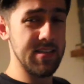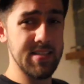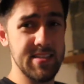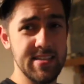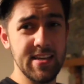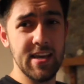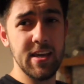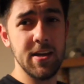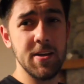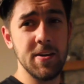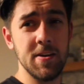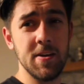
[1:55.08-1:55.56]

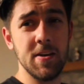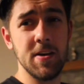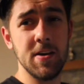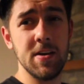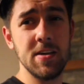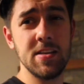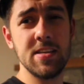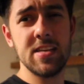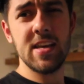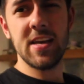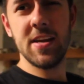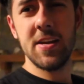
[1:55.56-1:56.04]
say
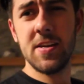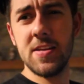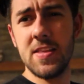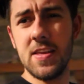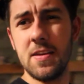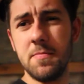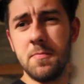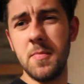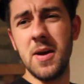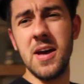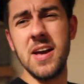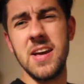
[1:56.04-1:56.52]
goodnight. And I
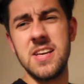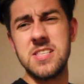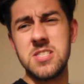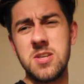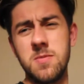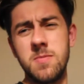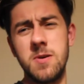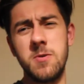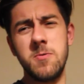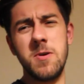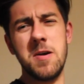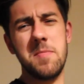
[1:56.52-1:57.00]
think Maya's
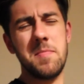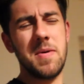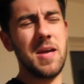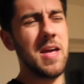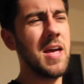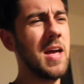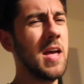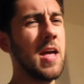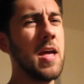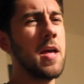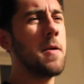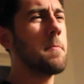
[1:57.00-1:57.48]
coming with
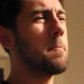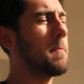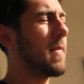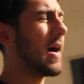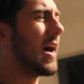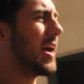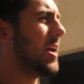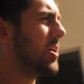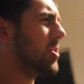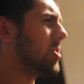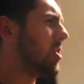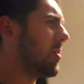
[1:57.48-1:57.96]
me.
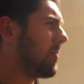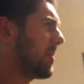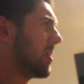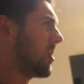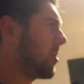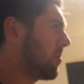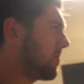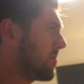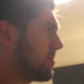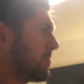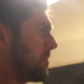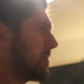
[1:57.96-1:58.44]
Maya, are you coming
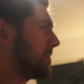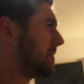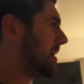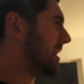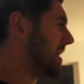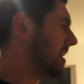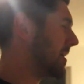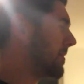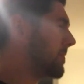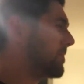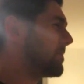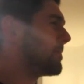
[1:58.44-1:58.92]
over with
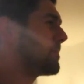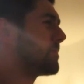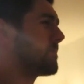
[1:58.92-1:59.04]
me?